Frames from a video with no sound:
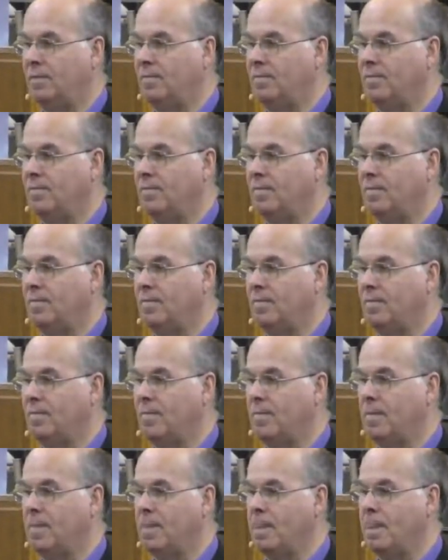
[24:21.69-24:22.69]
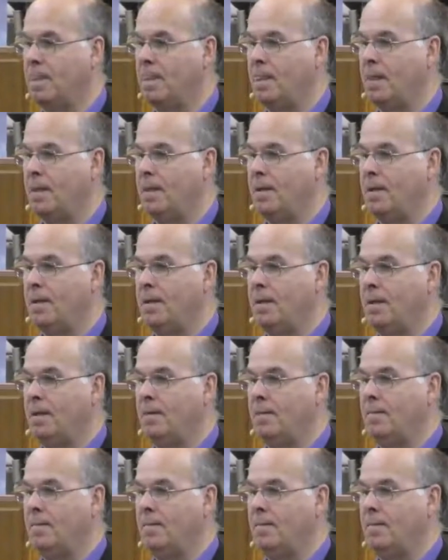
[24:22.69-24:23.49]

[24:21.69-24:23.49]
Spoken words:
Nothing is said.